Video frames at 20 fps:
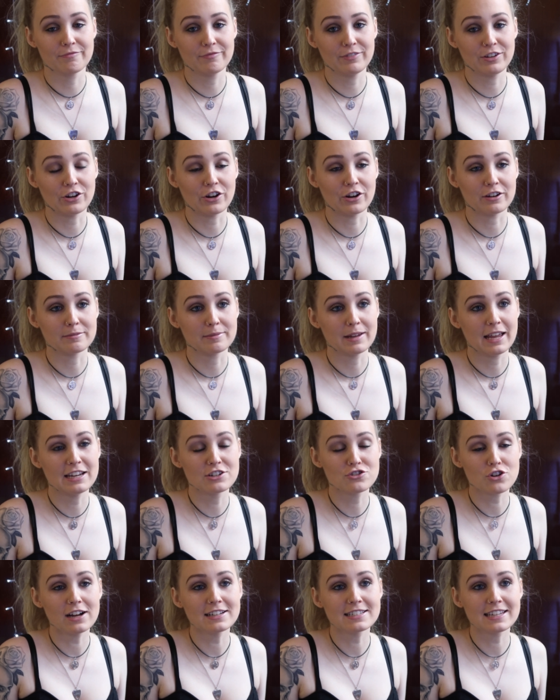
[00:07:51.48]
you know, he
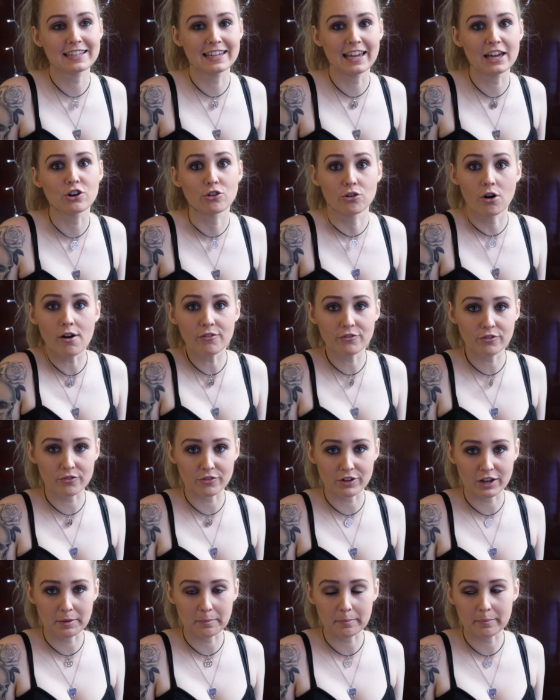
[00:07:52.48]
tried to get her off of
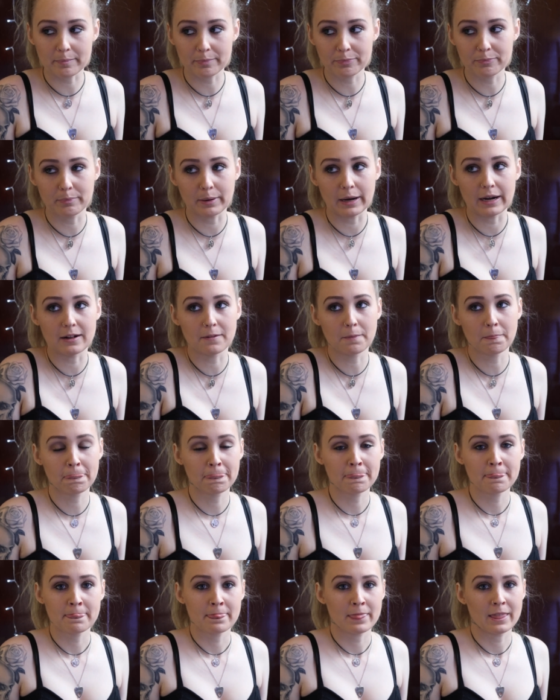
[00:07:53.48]
him, but
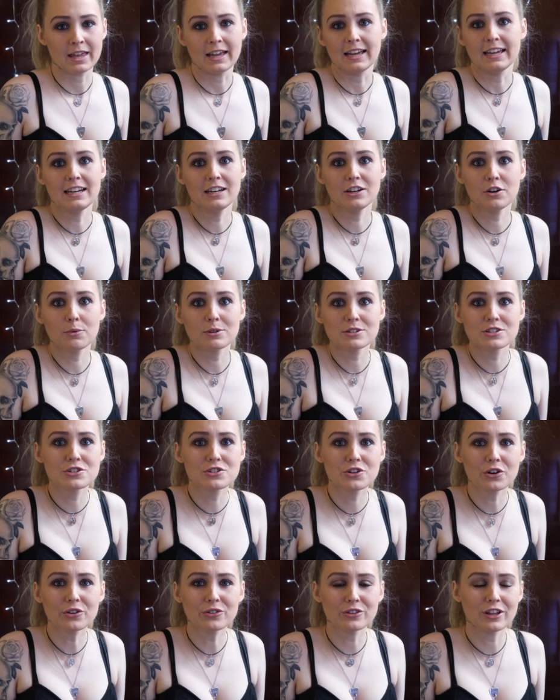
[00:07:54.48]
he didn't know what to
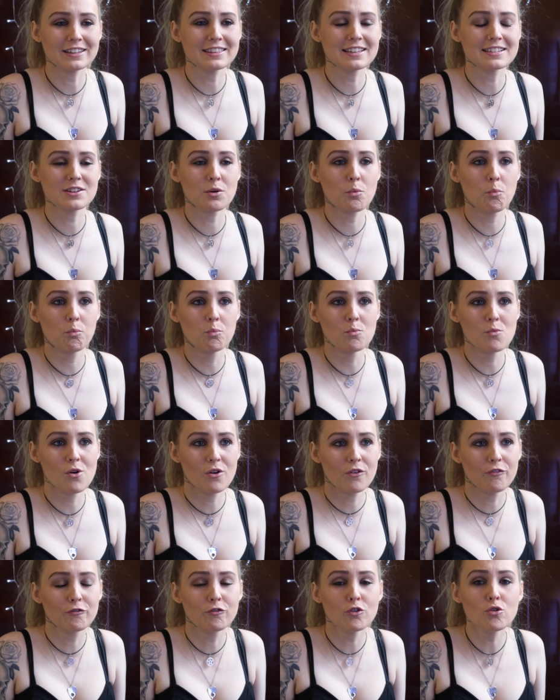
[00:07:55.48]
do. Like, there's a
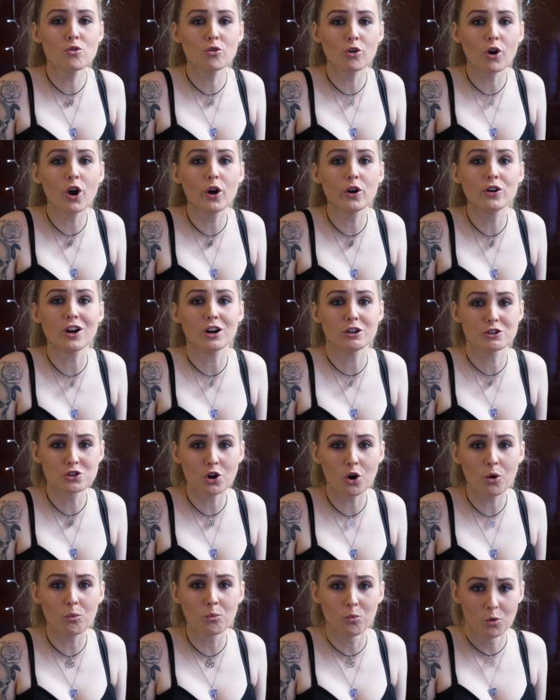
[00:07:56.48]
full-grown
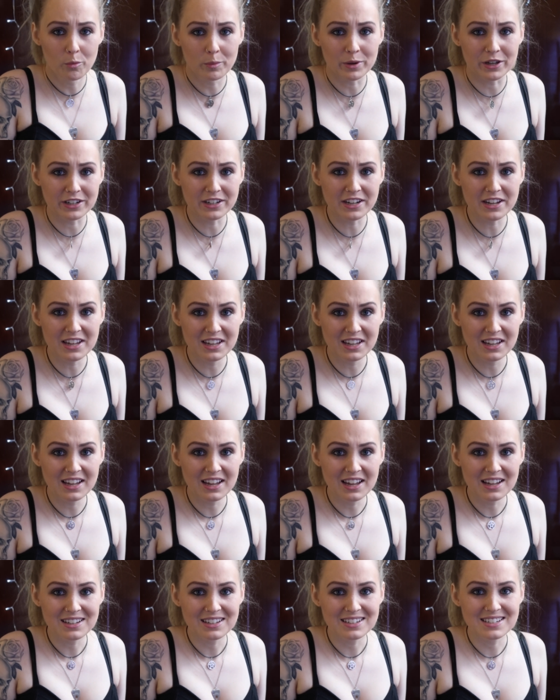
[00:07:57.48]
adult woman
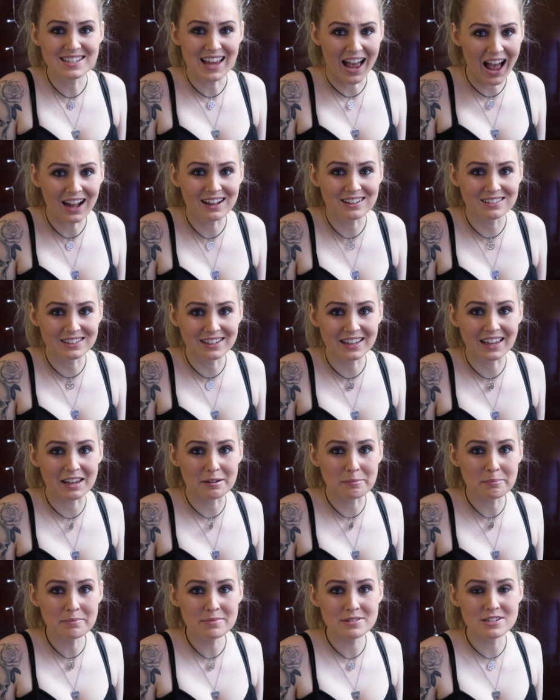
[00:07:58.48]
tackling
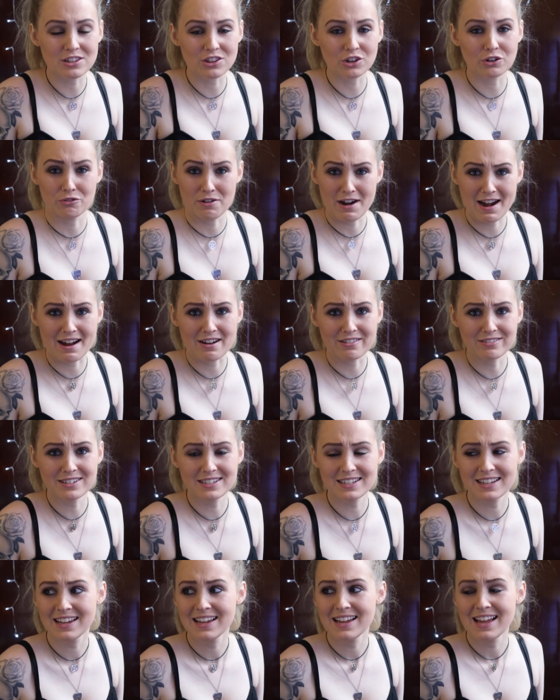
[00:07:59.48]
him to the
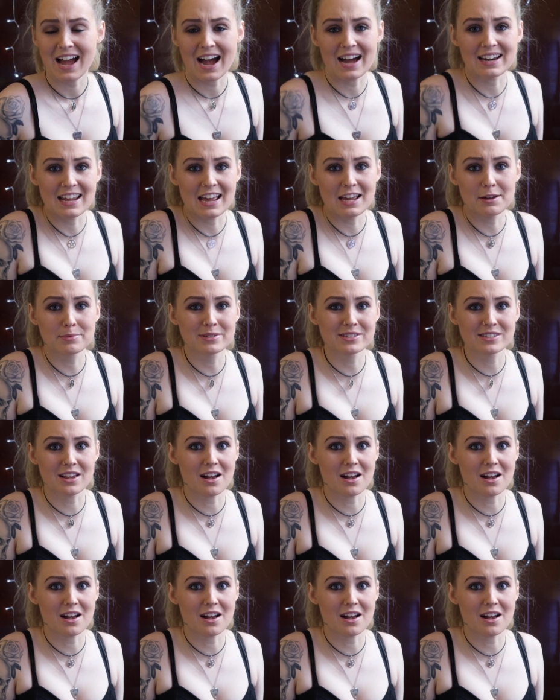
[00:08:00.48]
ground, and he was